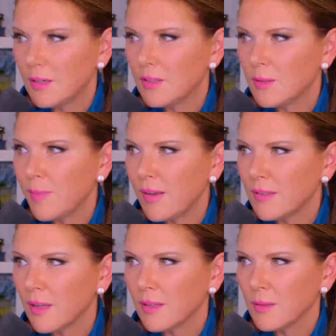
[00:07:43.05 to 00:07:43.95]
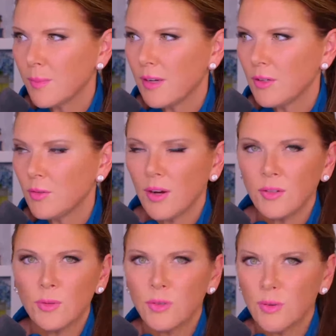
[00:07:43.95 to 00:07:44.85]
it spent all its money trying
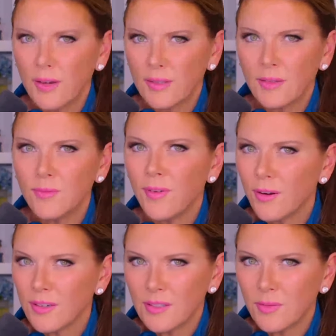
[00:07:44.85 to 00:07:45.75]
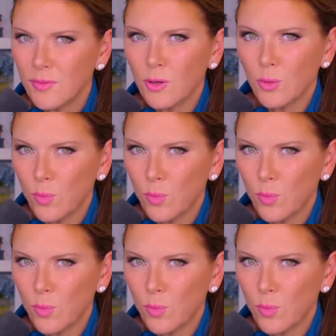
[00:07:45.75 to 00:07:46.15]
to address the very severe